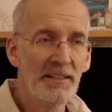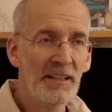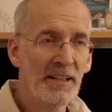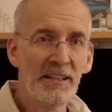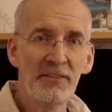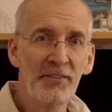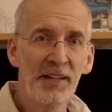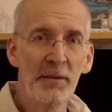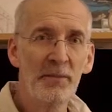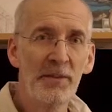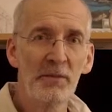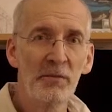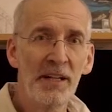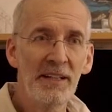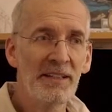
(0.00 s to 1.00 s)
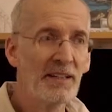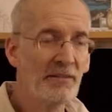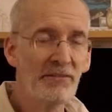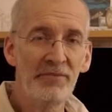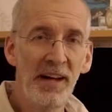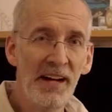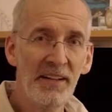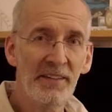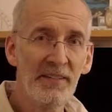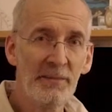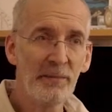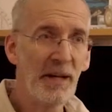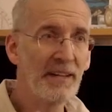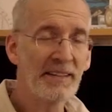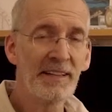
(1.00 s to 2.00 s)
If something running
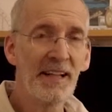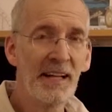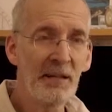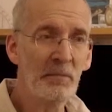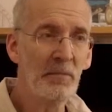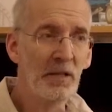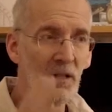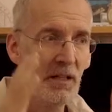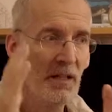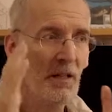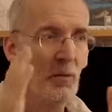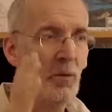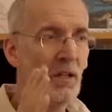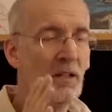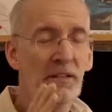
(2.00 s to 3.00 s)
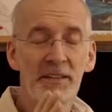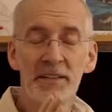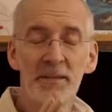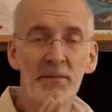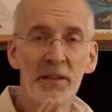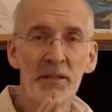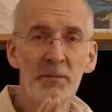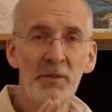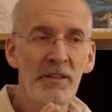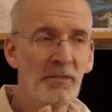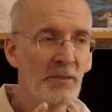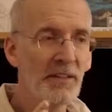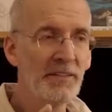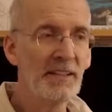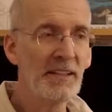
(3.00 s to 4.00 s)
fast by time wow, that's much more
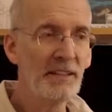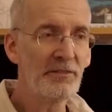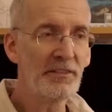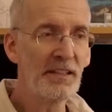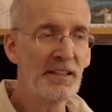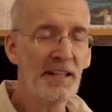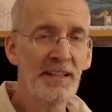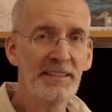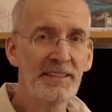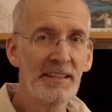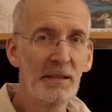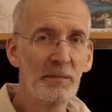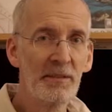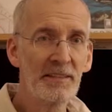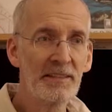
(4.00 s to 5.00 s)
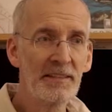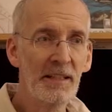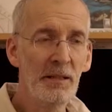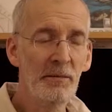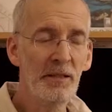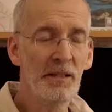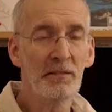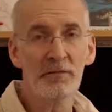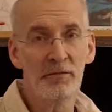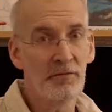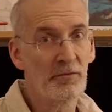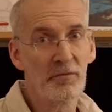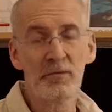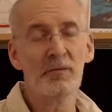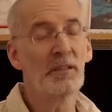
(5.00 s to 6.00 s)
interesting if the landscape is stable.
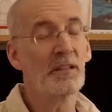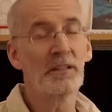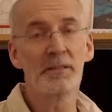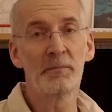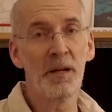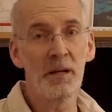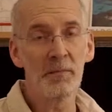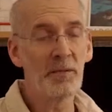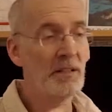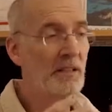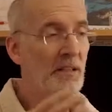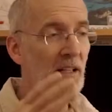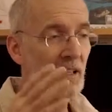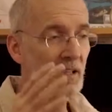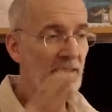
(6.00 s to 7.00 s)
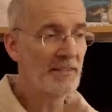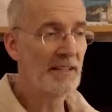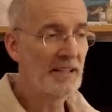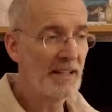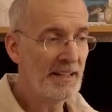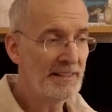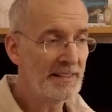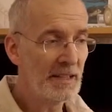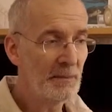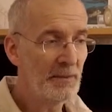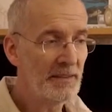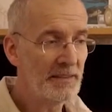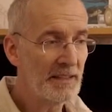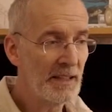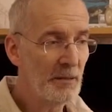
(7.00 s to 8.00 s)
It's my opinion. If the landscape
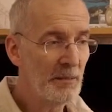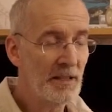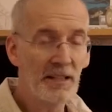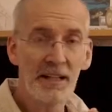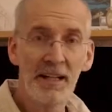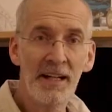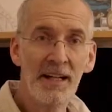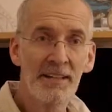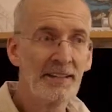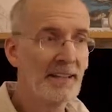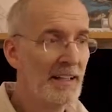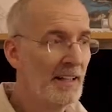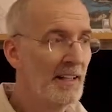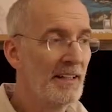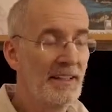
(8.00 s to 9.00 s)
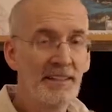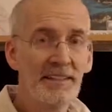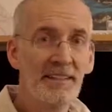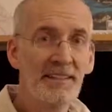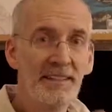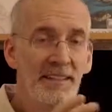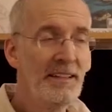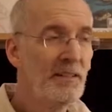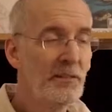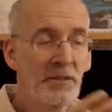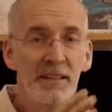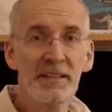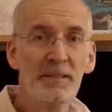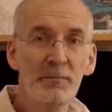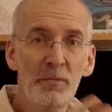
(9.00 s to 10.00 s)
is stable and the
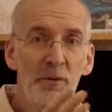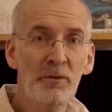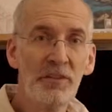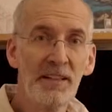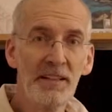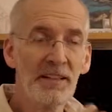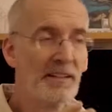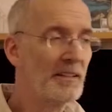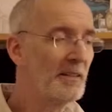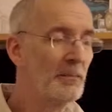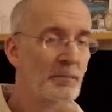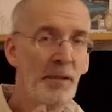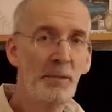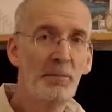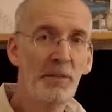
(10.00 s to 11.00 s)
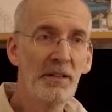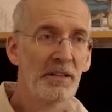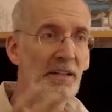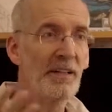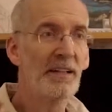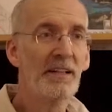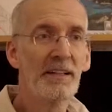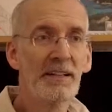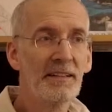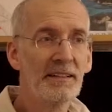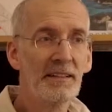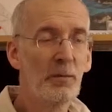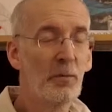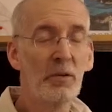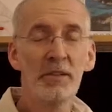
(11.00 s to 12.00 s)
scenery is moving, the people,
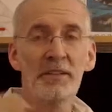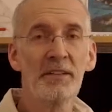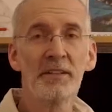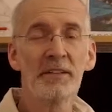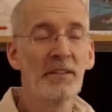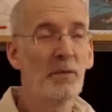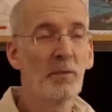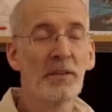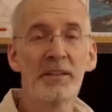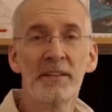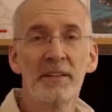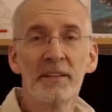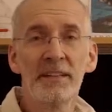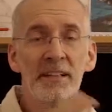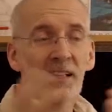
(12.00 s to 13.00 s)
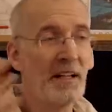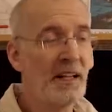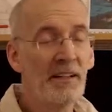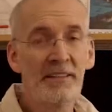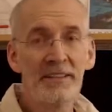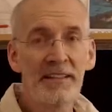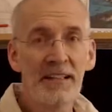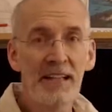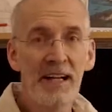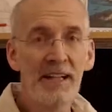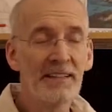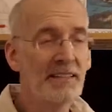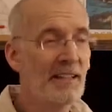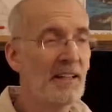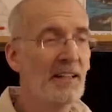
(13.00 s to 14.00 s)
the water, the cars, the
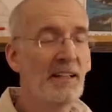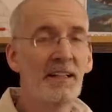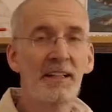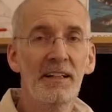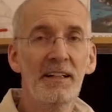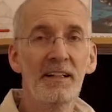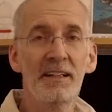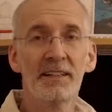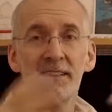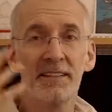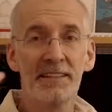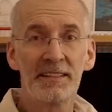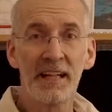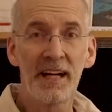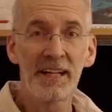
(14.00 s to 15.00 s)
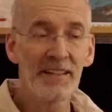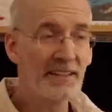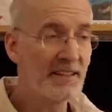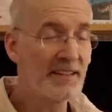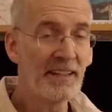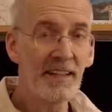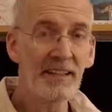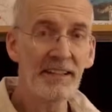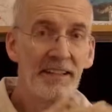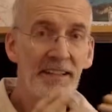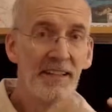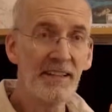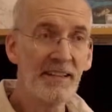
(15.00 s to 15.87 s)
light, the sky, the sun,